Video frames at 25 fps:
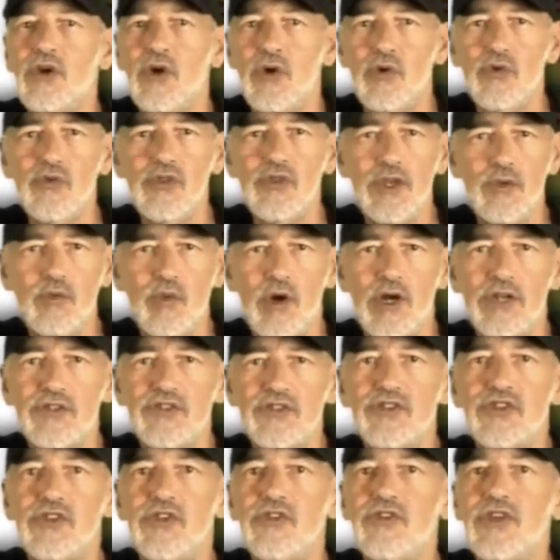the only
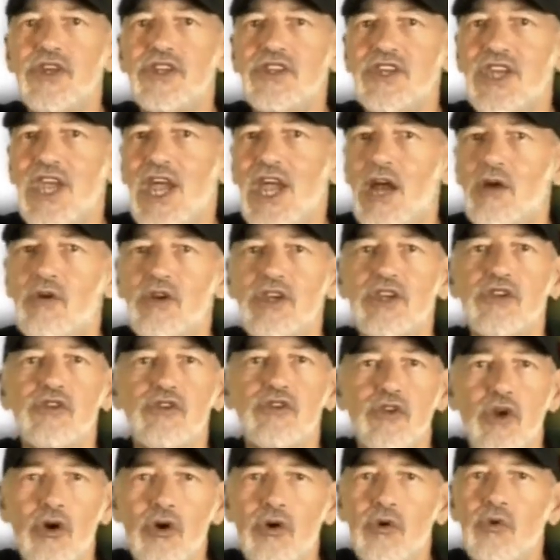ones that carry
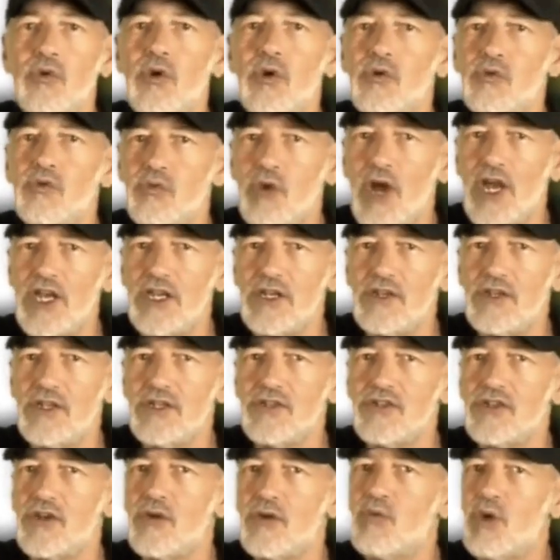no
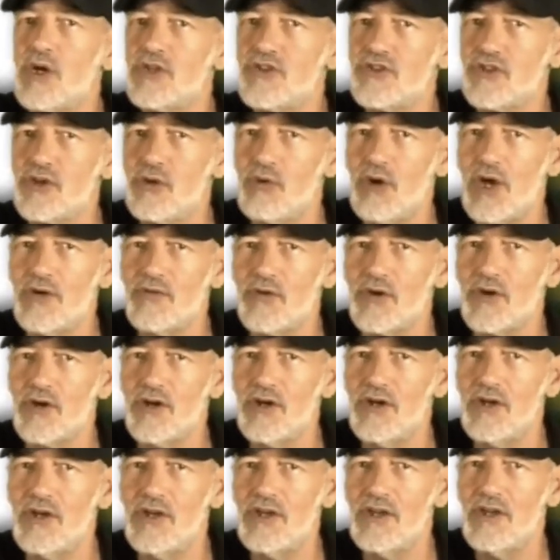rightness whatsoever.
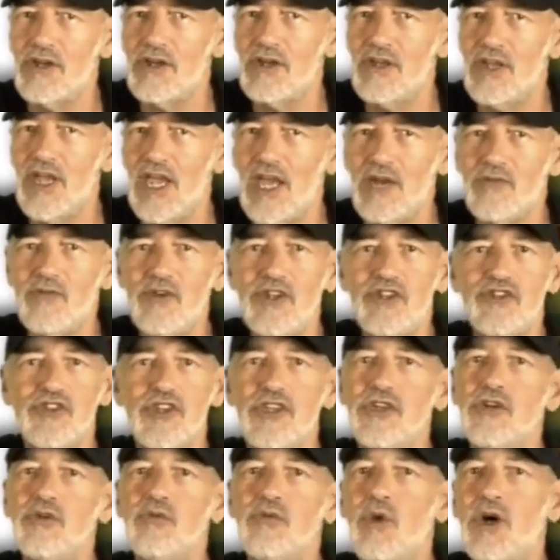Every
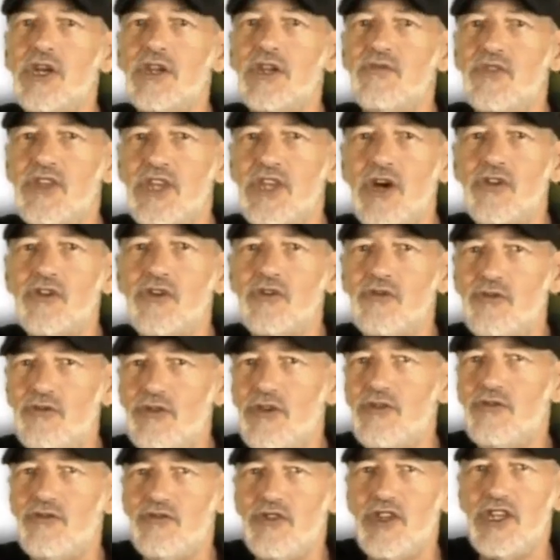single one of the other
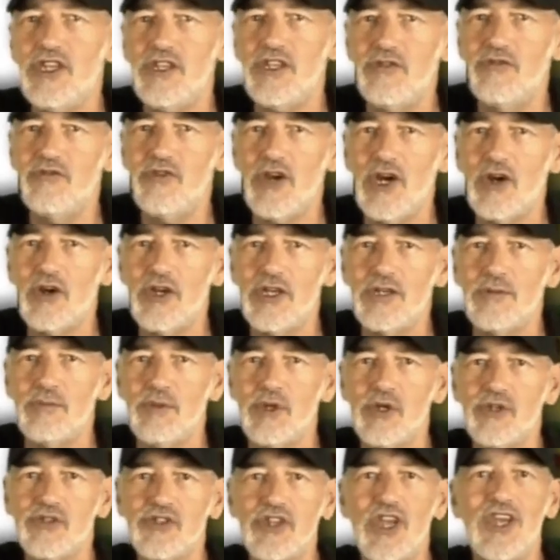15
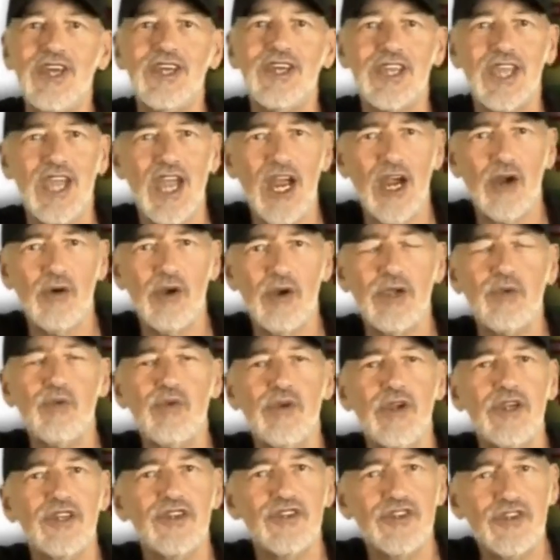variables
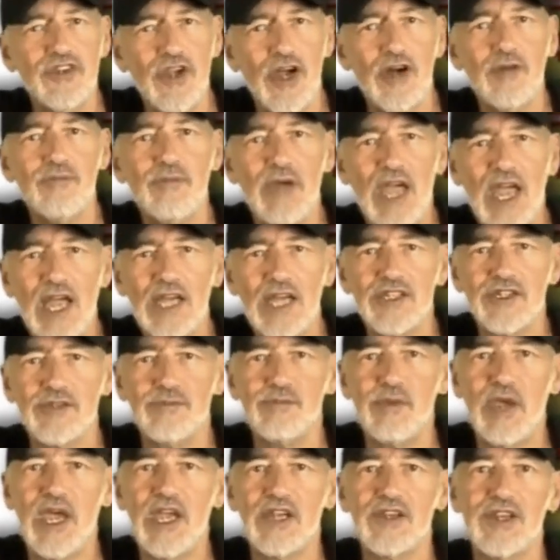carry some
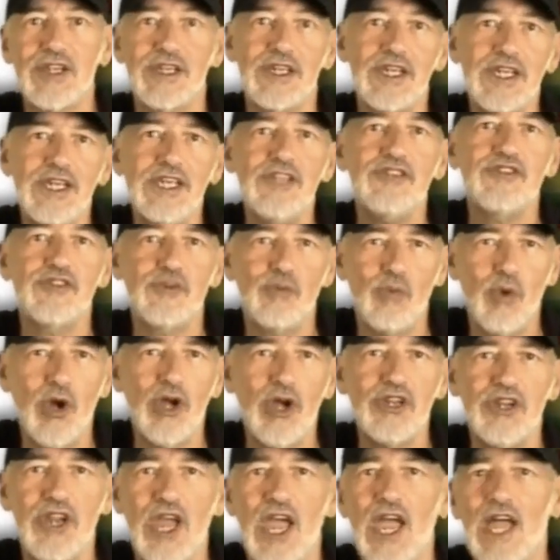aspect, at least
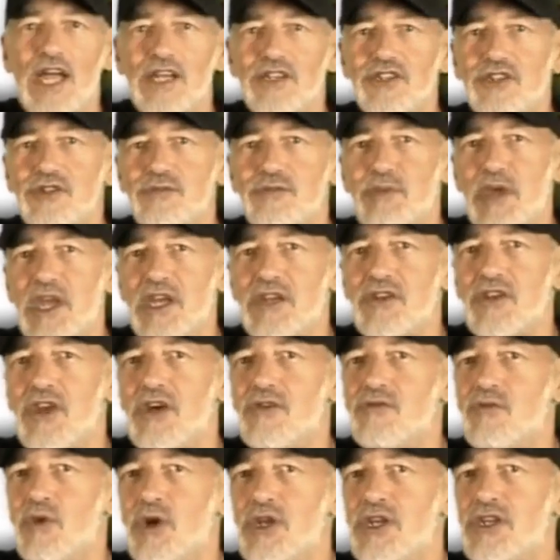one aspect
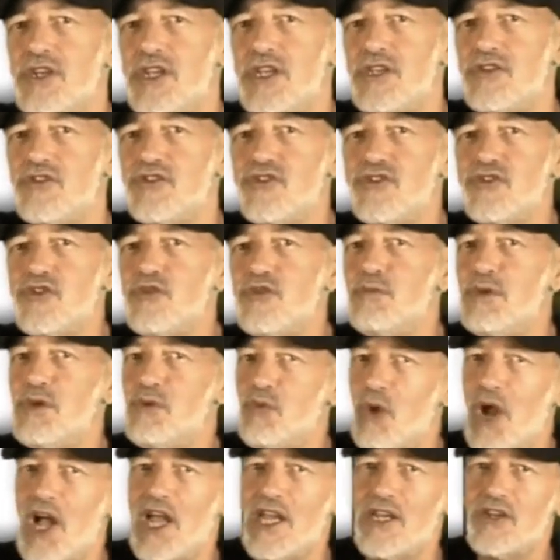of what it is to be
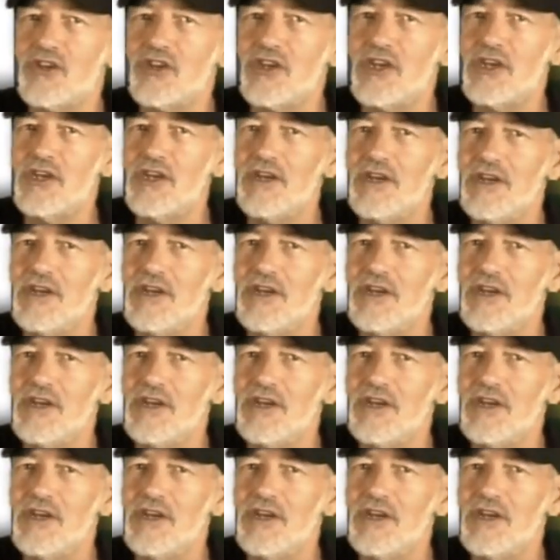right.